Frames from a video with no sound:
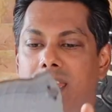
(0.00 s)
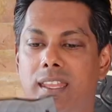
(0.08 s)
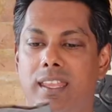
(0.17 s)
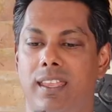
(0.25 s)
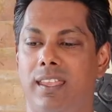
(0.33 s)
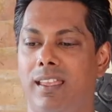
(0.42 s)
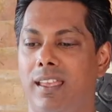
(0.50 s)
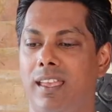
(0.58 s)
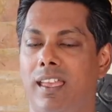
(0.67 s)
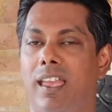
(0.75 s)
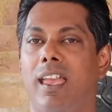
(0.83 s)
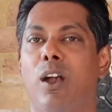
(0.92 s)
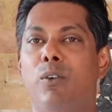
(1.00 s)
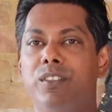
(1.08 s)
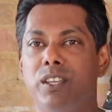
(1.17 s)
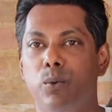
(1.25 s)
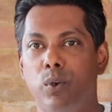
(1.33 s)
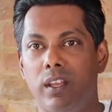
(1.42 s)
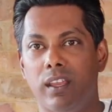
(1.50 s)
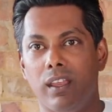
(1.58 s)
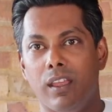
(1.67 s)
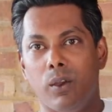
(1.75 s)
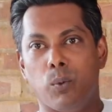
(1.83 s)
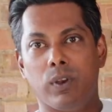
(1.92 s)
and obviously
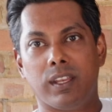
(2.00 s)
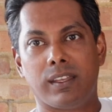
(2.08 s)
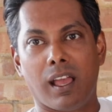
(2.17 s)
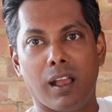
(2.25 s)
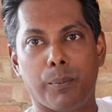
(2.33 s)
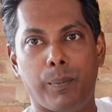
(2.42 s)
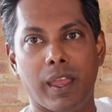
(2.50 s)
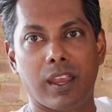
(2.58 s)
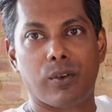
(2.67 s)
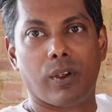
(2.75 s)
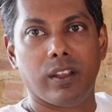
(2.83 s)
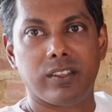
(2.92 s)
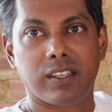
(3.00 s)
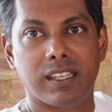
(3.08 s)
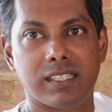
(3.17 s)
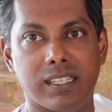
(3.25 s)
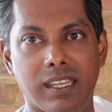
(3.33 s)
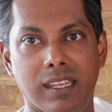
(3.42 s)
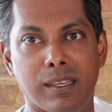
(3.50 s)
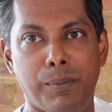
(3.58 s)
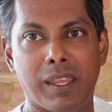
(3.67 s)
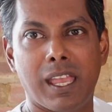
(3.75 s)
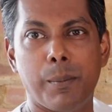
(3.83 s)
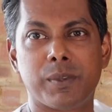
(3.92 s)
with the dark background, as you can see, it
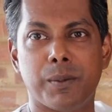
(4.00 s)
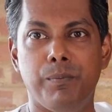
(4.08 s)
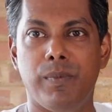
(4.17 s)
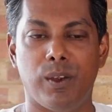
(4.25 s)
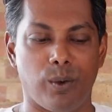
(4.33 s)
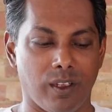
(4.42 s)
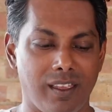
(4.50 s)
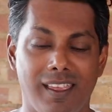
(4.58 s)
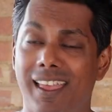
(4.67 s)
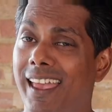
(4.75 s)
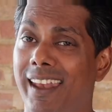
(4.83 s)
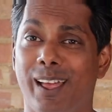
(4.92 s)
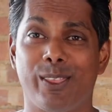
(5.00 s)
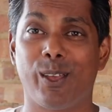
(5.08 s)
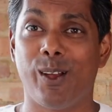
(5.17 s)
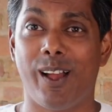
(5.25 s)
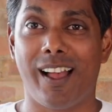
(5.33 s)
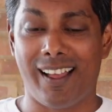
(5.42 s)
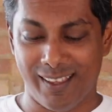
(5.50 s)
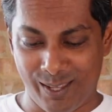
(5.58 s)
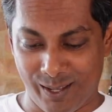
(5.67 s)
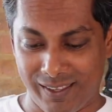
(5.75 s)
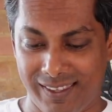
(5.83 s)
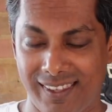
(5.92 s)
becomes a mirror. And I
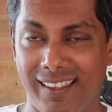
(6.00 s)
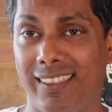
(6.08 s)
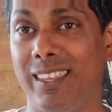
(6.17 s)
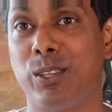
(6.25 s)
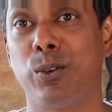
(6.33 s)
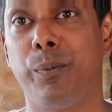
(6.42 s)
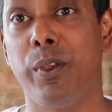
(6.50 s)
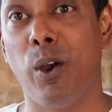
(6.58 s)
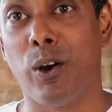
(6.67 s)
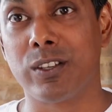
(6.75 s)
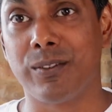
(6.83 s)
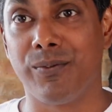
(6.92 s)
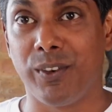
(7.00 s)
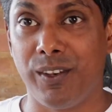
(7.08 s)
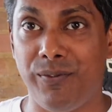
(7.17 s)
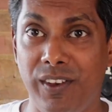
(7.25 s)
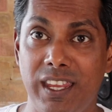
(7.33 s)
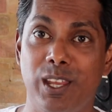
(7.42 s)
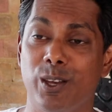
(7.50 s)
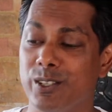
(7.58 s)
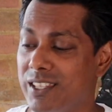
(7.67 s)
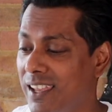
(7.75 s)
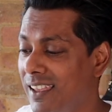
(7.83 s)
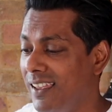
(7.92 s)
thought this would be awesome for the
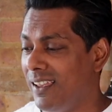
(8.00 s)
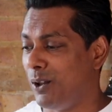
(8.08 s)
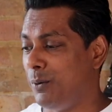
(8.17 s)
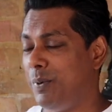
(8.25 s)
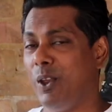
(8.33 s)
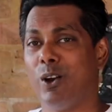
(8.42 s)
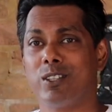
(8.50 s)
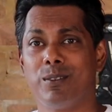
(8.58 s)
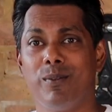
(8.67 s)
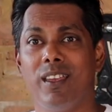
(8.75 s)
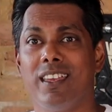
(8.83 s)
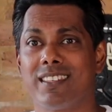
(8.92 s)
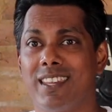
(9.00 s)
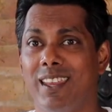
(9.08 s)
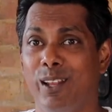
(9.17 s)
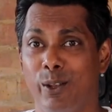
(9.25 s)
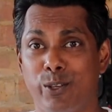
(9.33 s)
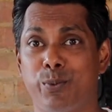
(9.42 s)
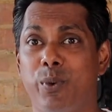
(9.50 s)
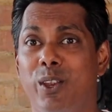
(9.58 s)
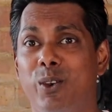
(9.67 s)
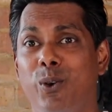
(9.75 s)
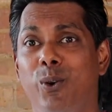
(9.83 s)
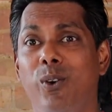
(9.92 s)
videos. It would be awesome, as it looks
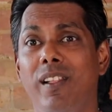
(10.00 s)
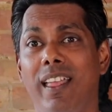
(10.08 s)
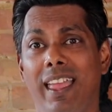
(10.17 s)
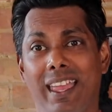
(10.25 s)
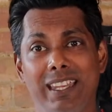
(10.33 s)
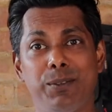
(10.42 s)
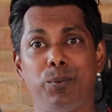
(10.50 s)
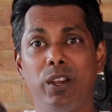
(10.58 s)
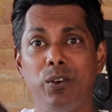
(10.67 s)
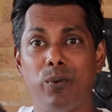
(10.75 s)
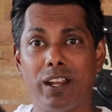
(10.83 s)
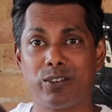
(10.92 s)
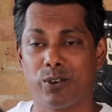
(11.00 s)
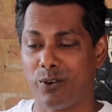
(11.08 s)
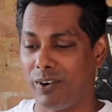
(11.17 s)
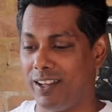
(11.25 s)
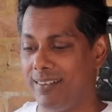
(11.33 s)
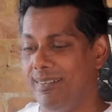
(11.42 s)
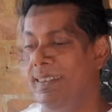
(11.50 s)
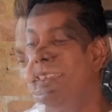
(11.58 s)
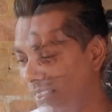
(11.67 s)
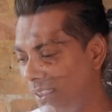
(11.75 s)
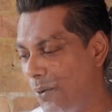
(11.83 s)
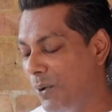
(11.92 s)
pretty cool and it's pretty retro, right?
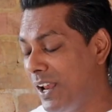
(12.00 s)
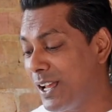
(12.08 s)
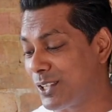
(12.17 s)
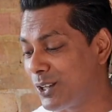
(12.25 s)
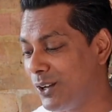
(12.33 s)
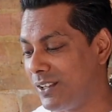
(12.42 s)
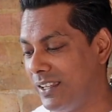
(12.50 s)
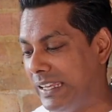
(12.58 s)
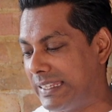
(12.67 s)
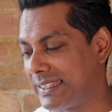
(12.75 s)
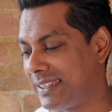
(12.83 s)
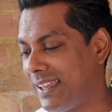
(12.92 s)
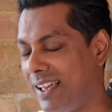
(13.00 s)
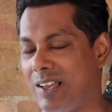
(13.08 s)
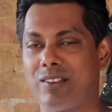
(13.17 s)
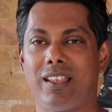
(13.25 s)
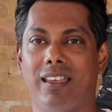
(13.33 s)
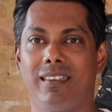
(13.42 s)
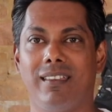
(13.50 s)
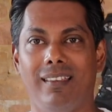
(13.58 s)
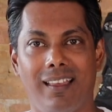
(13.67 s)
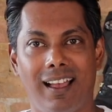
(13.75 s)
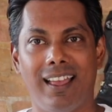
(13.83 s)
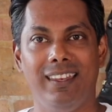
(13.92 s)
When I saw this, I was like,
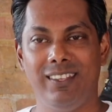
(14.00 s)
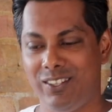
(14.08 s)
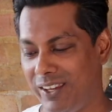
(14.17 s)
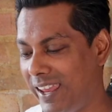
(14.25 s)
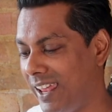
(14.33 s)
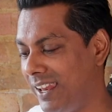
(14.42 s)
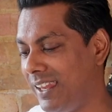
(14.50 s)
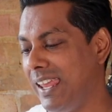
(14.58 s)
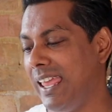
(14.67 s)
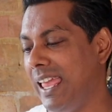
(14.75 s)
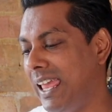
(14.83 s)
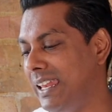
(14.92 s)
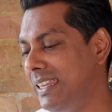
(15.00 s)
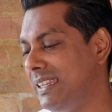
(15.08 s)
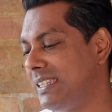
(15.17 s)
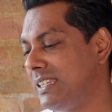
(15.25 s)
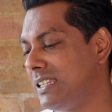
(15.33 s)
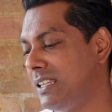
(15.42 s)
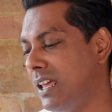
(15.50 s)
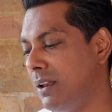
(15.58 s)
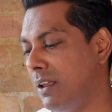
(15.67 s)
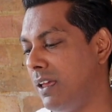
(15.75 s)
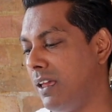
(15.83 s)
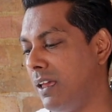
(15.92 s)
I need to get it. And this is done
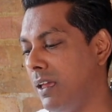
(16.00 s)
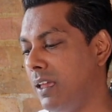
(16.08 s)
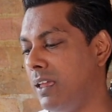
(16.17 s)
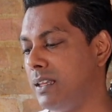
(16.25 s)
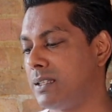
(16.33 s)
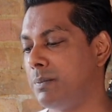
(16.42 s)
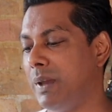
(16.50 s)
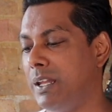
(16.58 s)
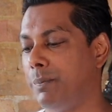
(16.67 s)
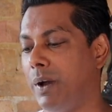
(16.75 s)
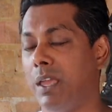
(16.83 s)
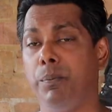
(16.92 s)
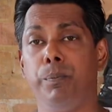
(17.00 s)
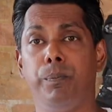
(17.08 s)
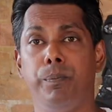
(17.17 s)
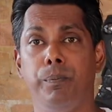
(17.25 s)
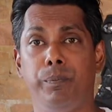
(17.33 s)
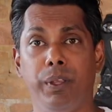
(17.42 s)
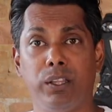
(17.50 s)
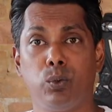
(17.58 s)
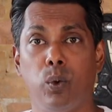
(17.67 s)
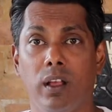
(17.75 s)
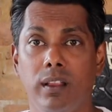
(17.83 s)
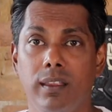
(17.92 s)
is made by
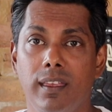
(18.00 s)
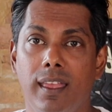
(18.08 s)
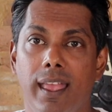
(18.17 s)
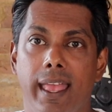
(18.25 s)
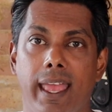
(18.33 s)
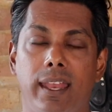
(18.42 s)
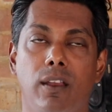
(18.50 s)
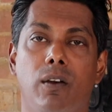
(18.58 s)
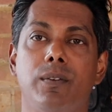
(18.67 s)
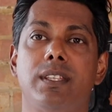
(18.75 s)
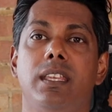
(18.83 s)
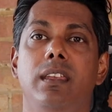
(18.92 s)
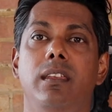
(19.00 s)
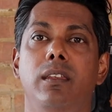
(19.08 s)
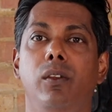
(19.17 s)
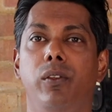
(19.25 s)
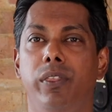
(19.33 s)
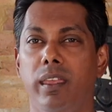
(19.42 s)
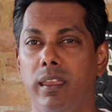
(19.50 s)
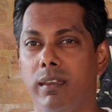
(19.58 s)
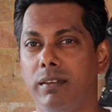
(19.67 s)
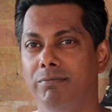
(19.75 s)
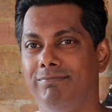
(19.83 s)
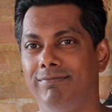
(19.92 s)
Biltwell, and obviously you would think,